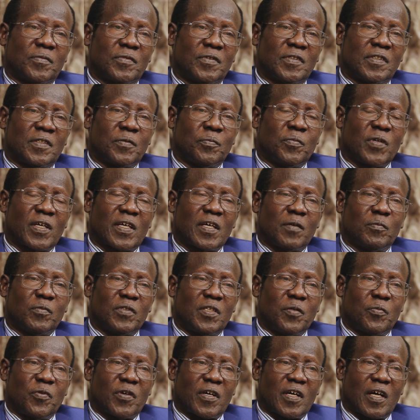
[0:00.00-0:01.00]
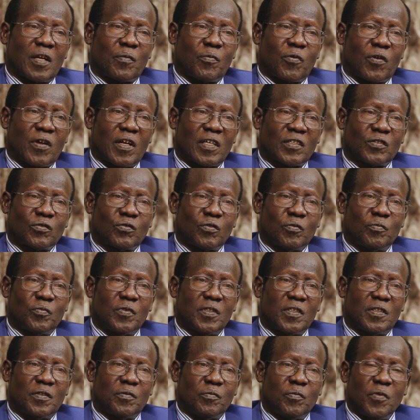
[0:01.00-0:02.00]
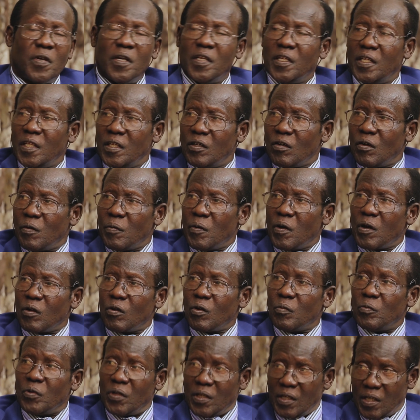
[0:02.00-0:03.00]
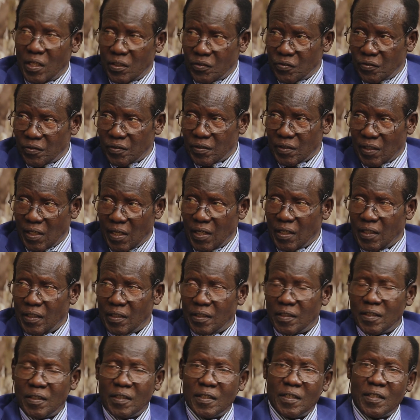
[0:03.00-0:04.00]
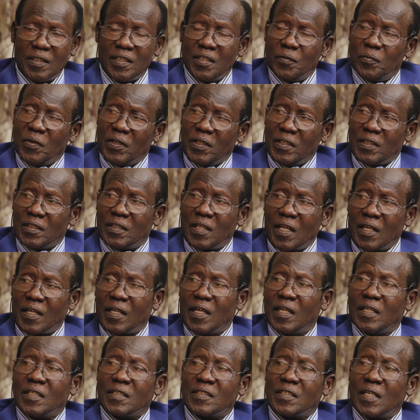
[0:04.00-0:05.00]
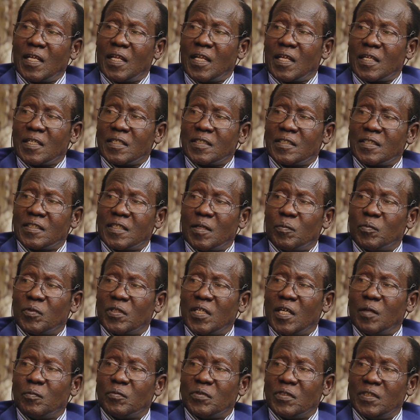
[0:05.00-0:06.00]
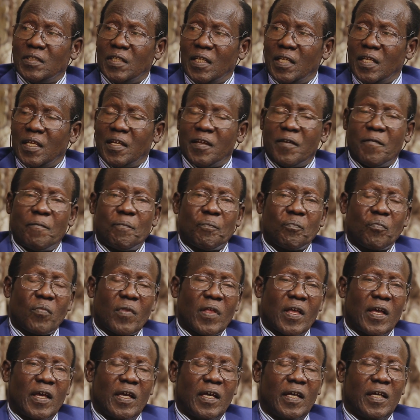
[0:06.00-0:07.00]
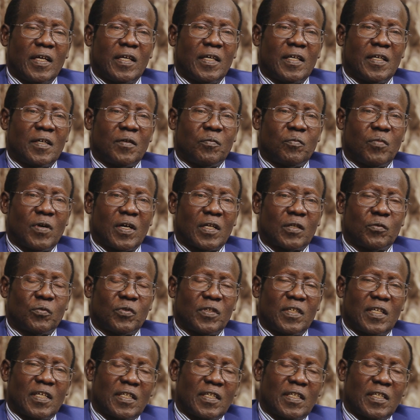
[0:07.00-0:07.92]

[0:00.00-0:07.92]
it became difficult for us to meet many of our obligations, really. Even internally, salaries sometimes delay. But with